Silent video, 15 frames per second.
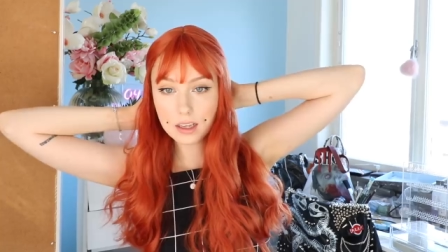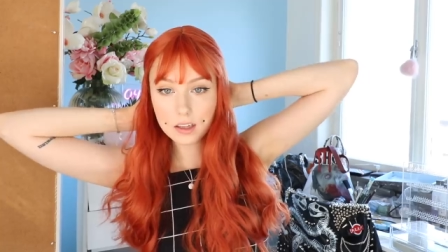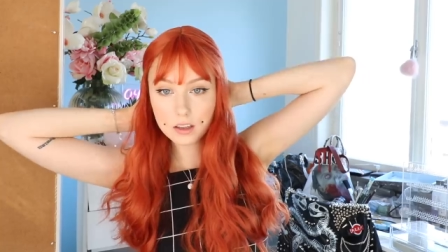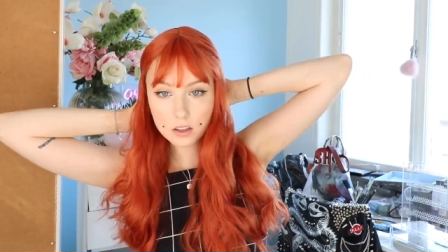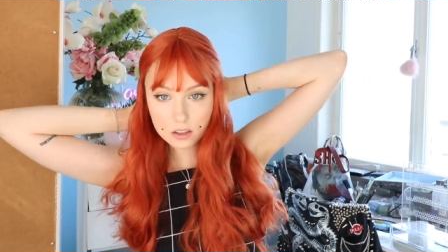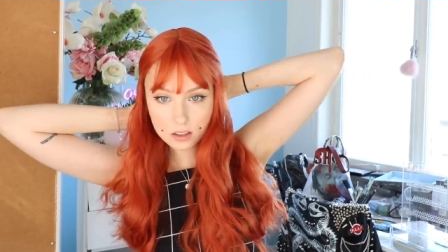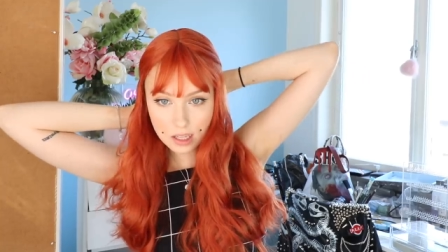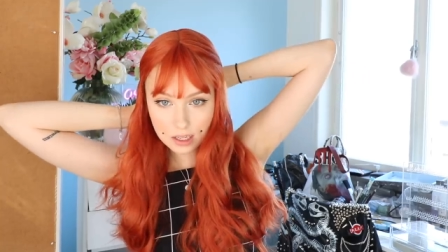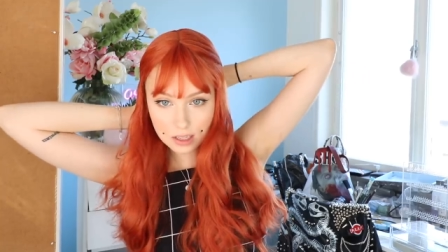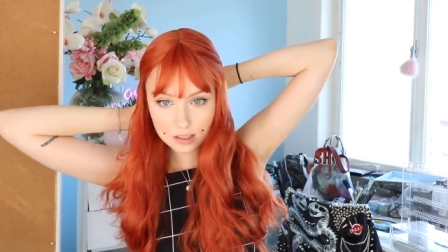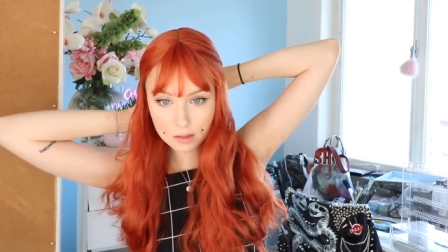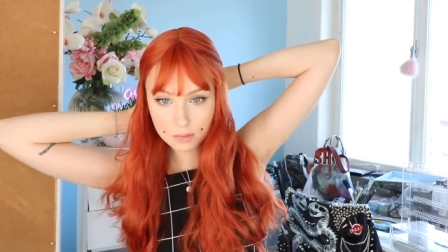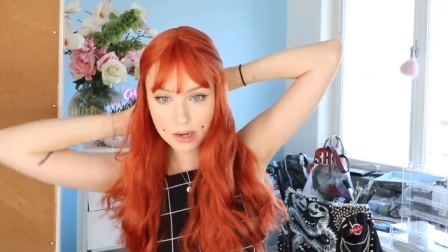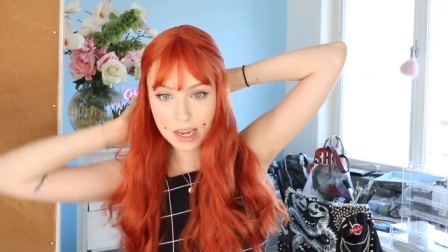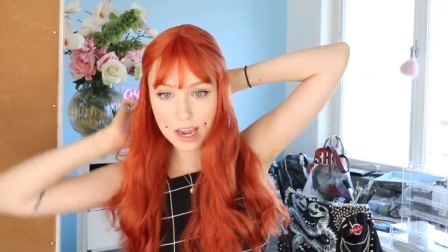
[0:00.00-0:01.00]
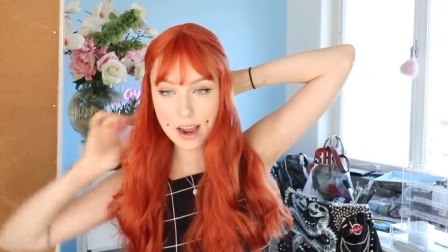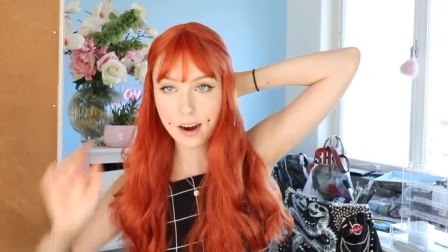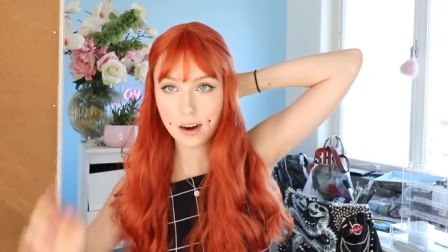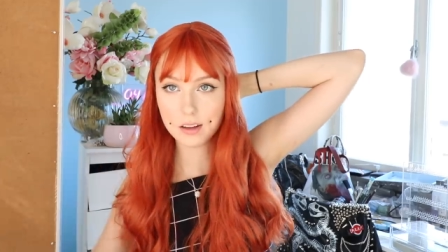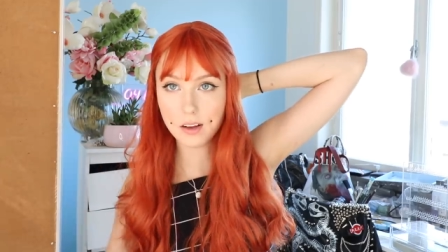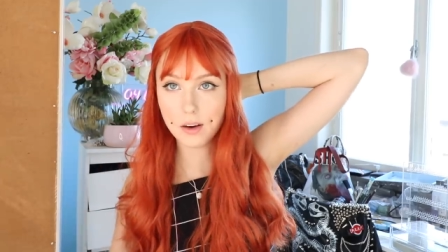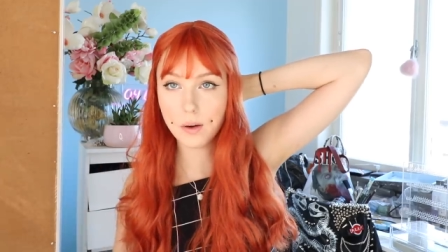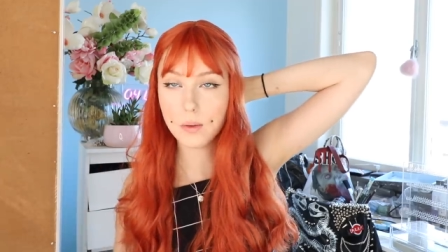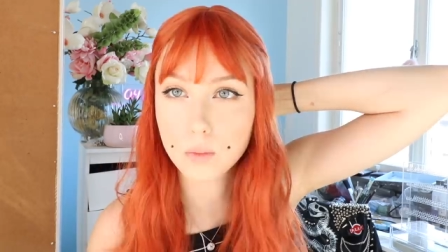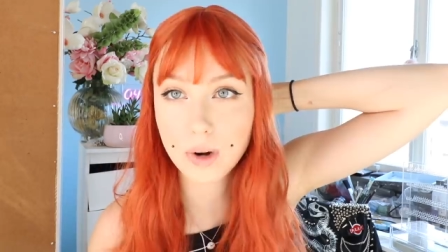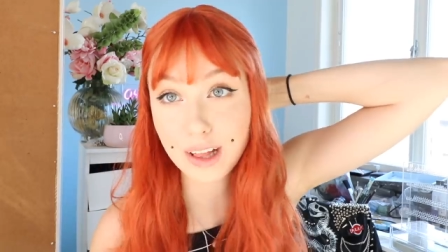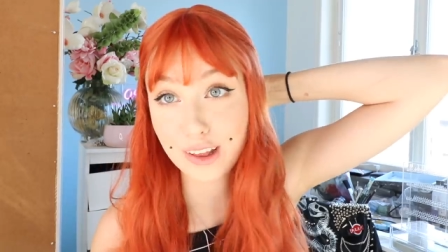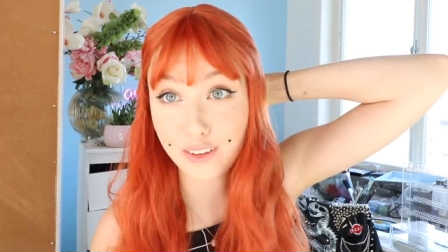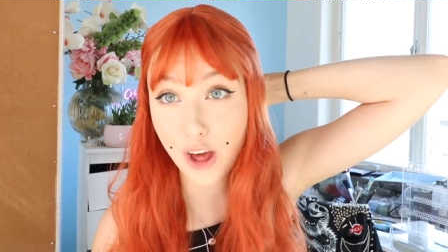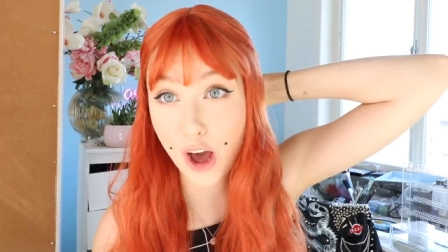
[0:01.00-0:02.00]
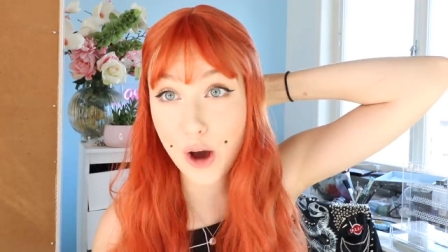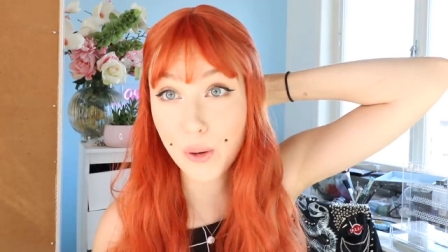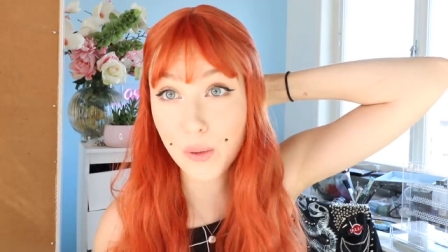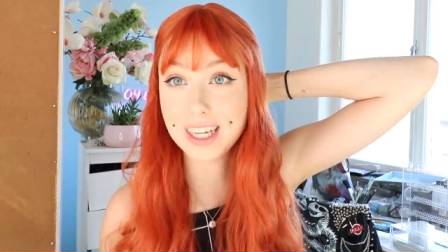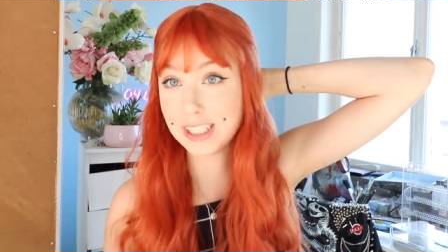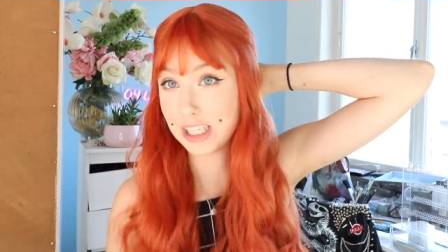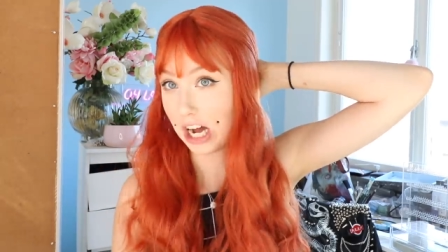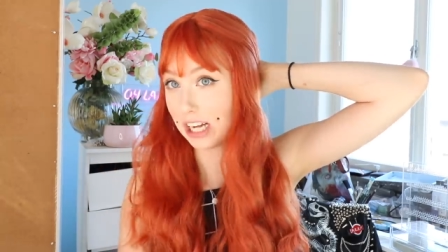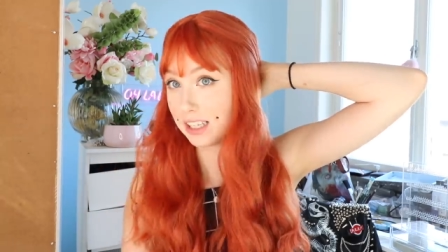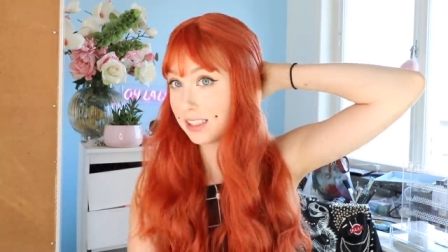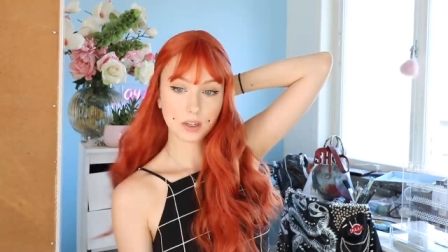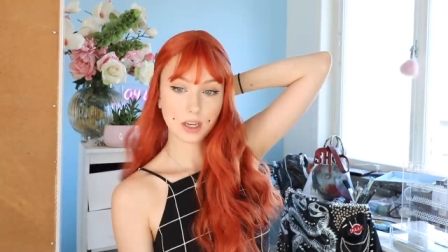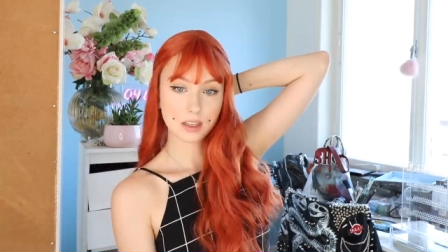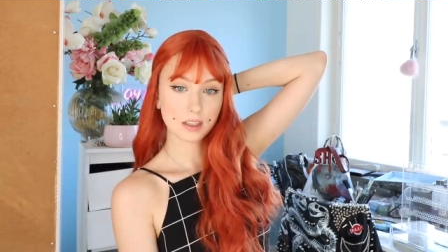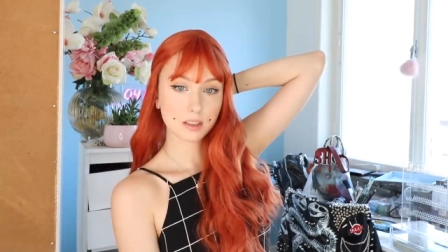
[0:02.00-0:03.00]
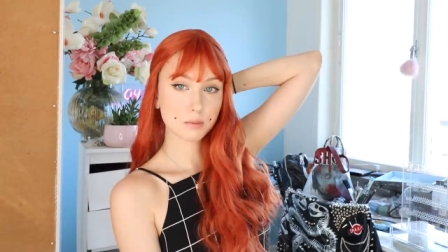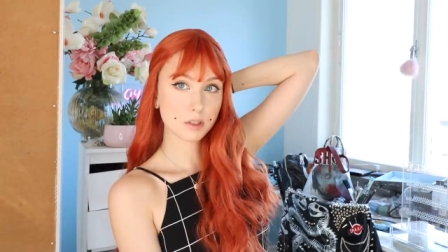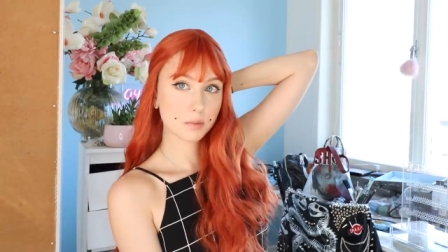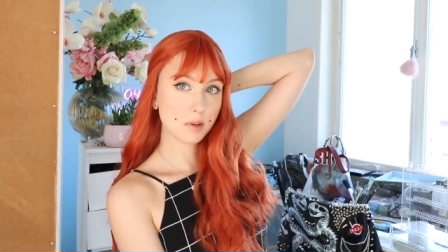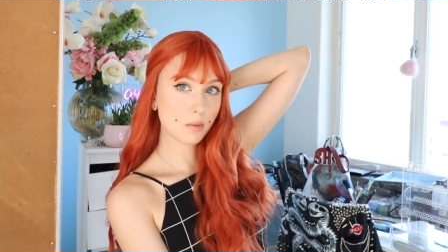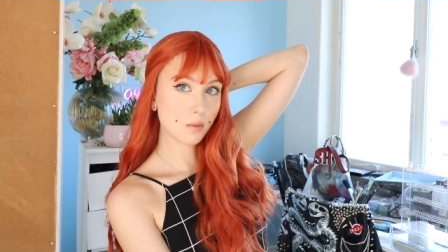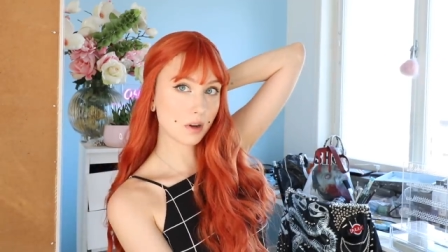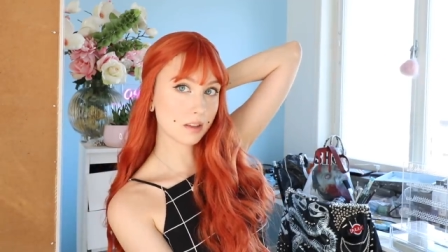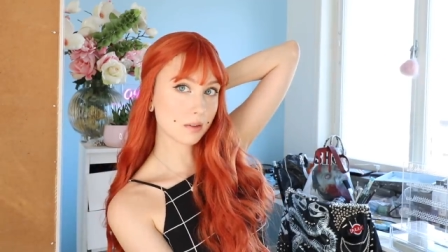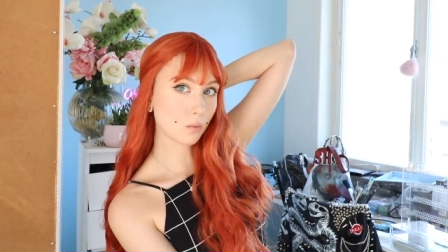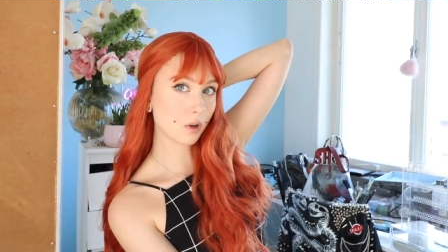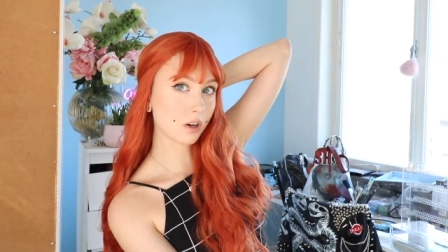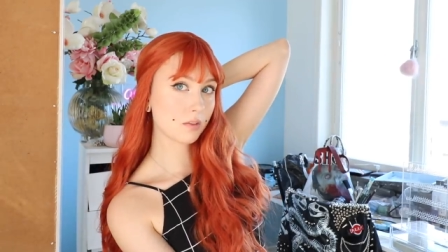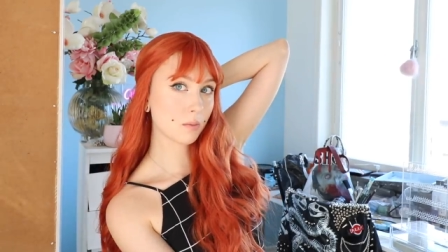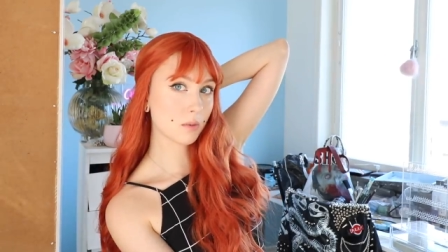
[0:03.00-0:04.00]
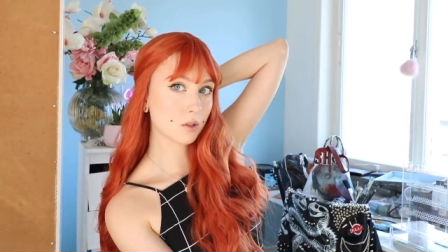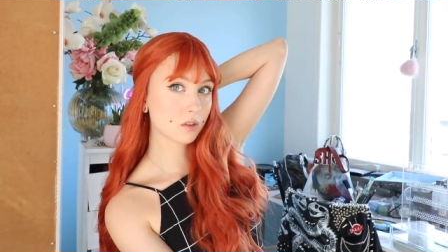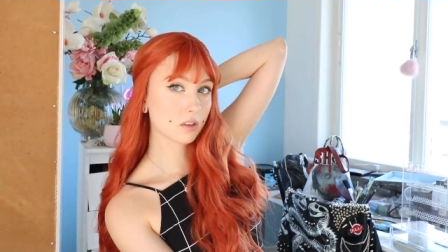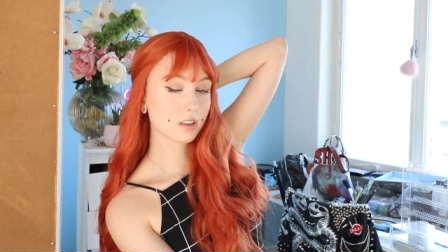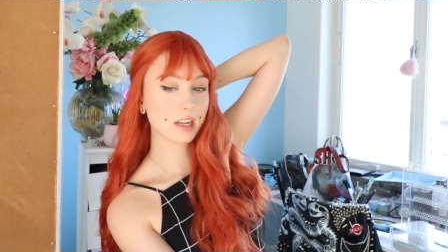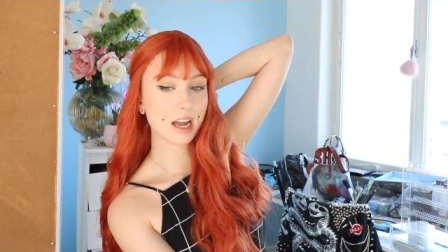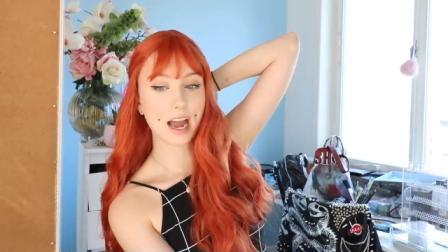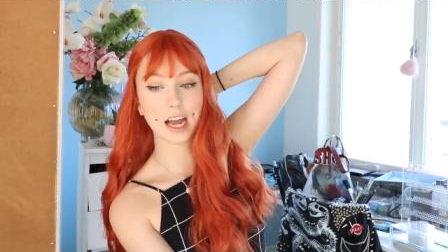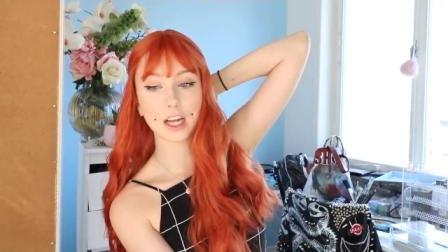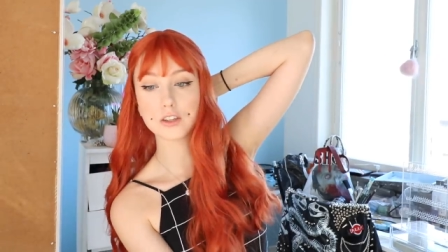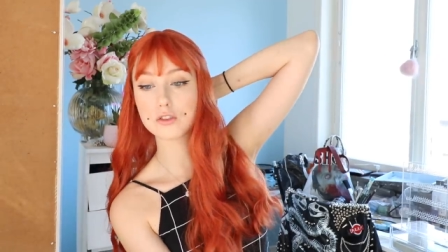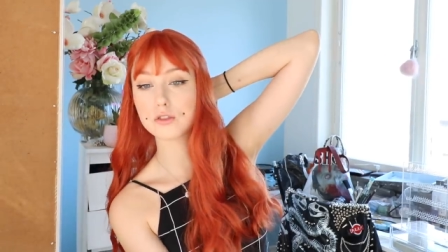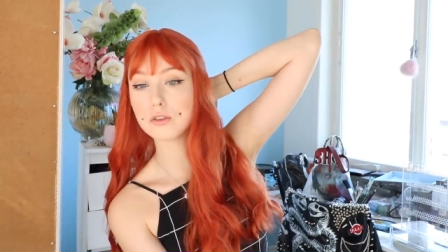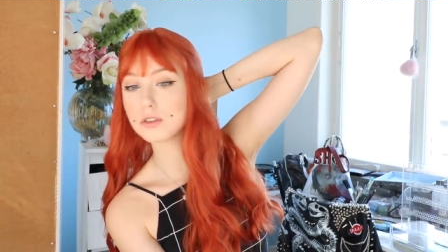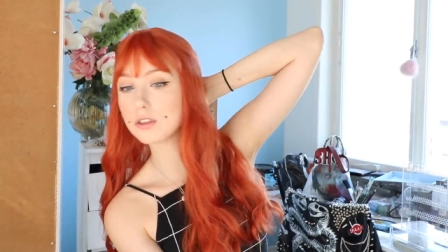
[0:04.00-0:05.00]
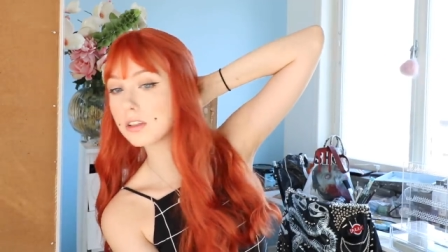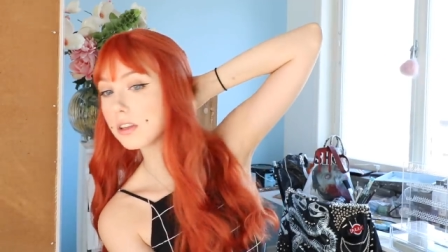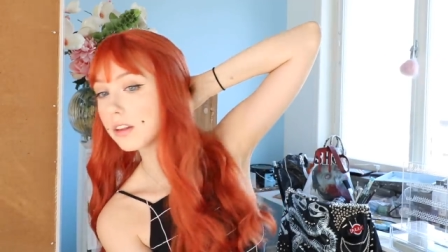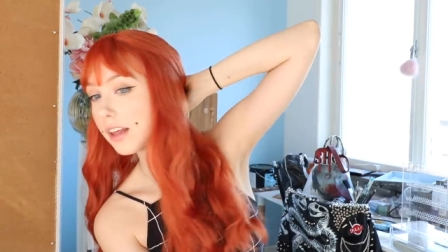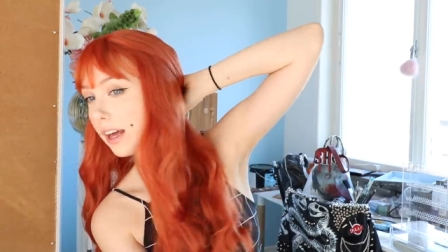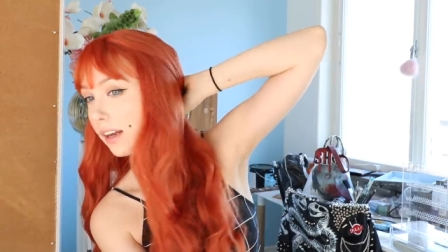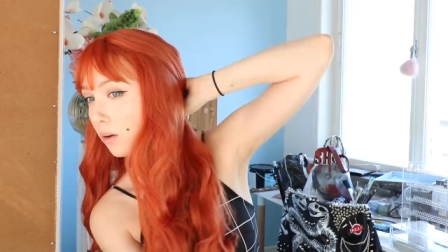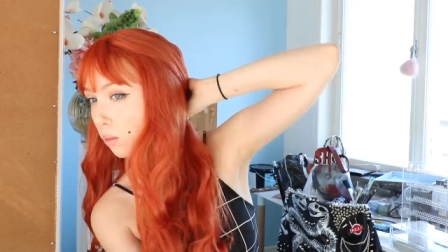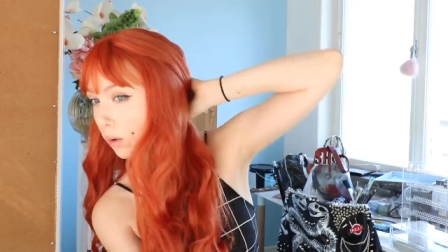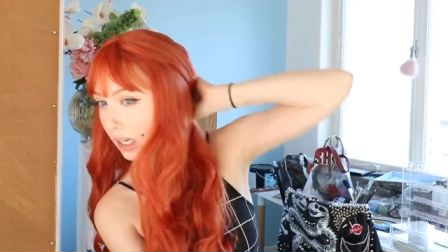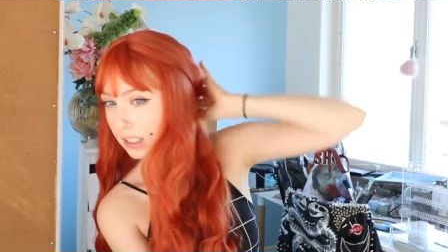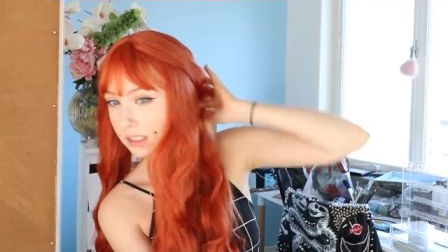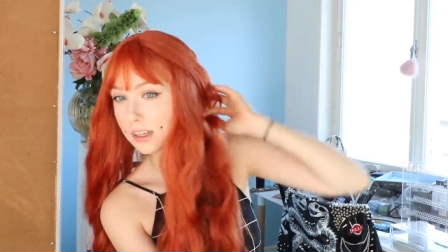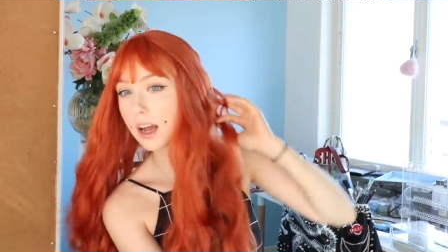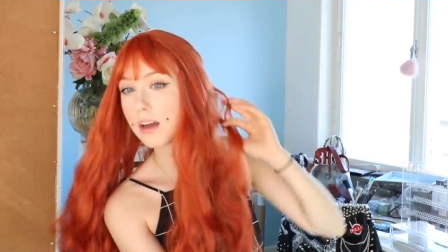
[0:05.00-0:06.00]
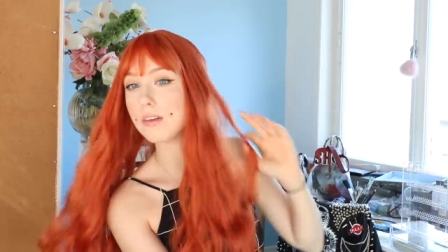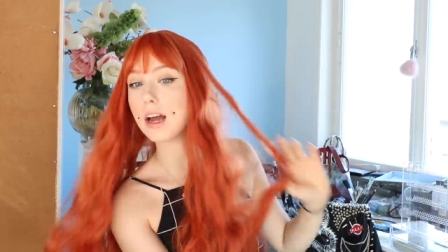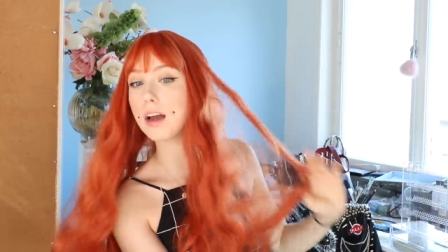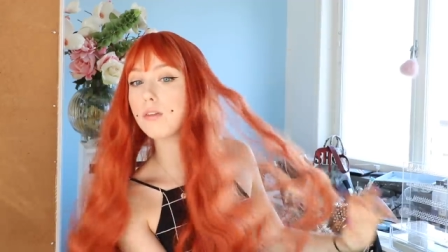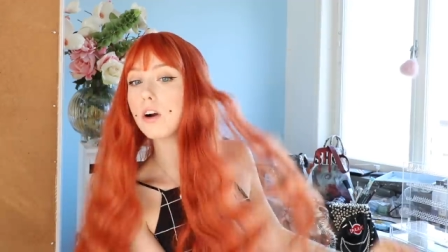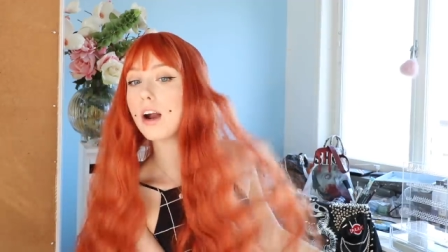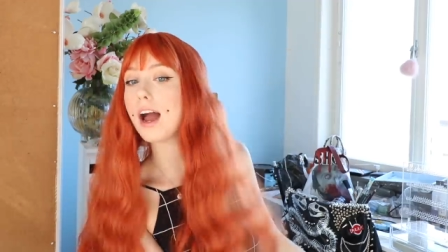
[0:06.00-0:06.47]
It looks like it's my hair though. Really though, it does. Okay, this must be one of the most natural synthetic wigs I've ever